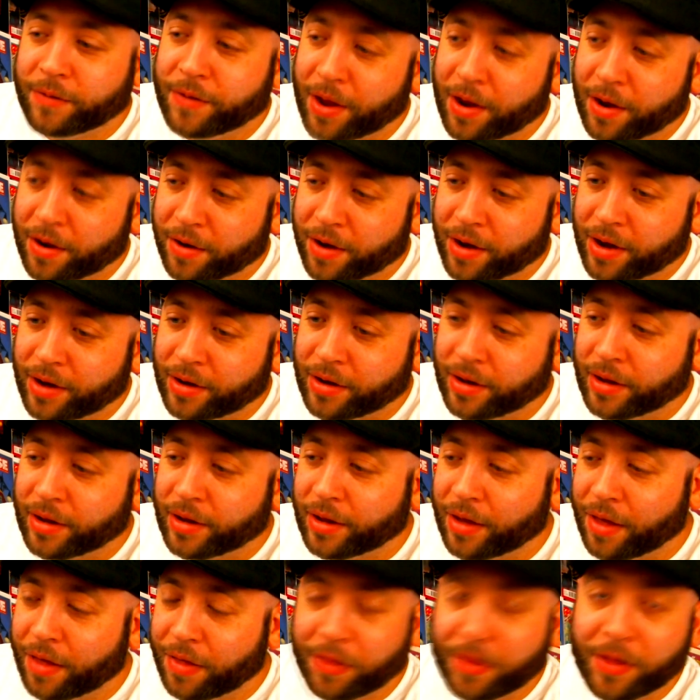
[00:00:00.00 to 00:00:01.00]
Varian
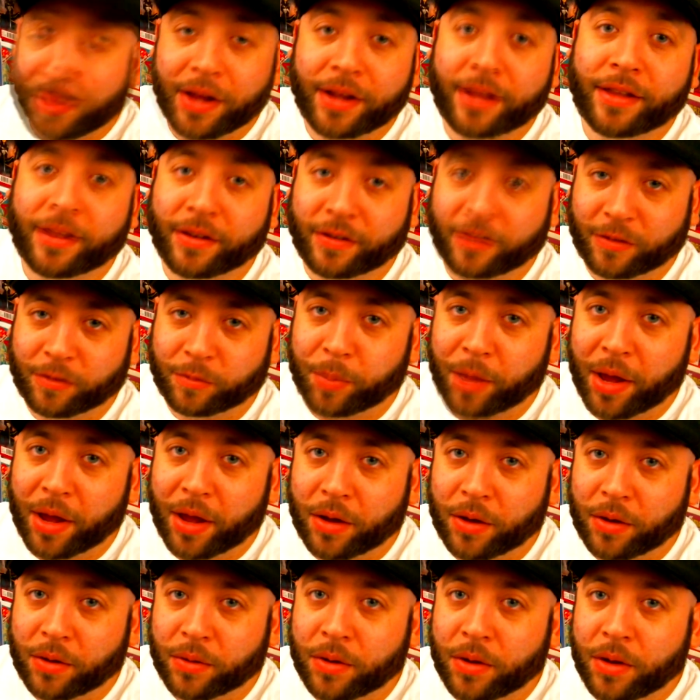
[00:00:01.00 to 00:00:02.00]
did the
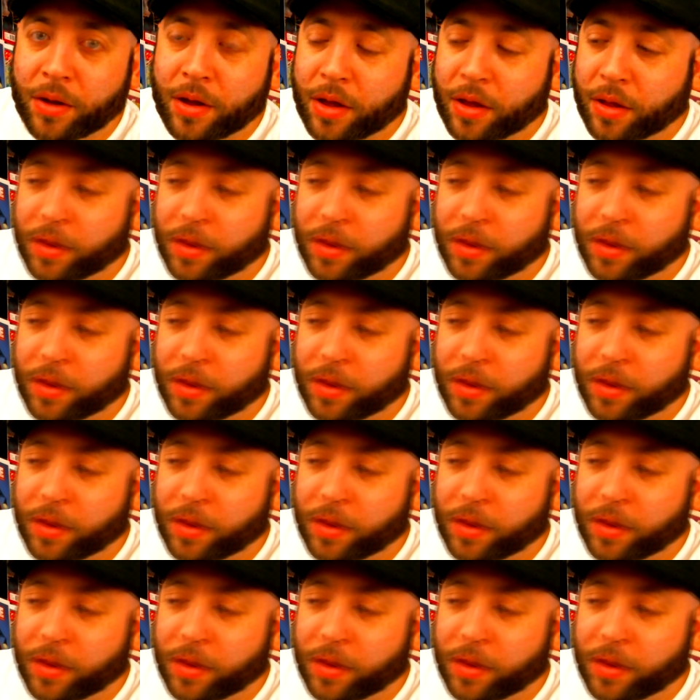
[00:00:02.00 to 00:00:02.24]
spell,